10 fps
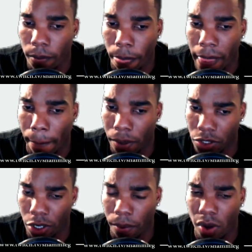It puts
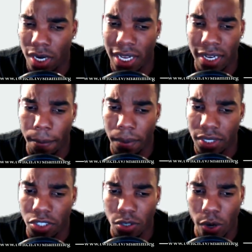your opponent in a
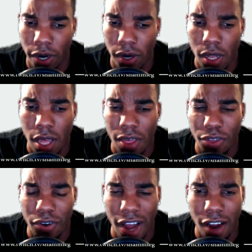position where
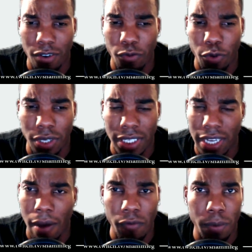they're not really
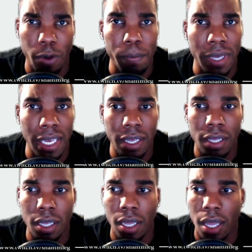comfortable being
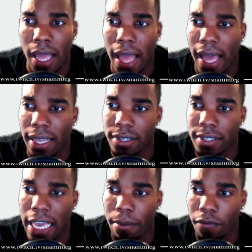as
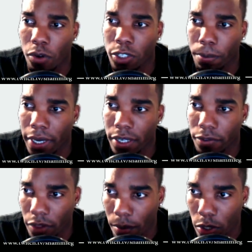Game of Thrones players
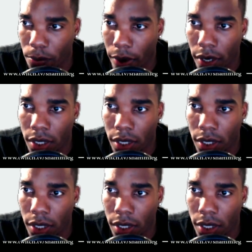for the most part.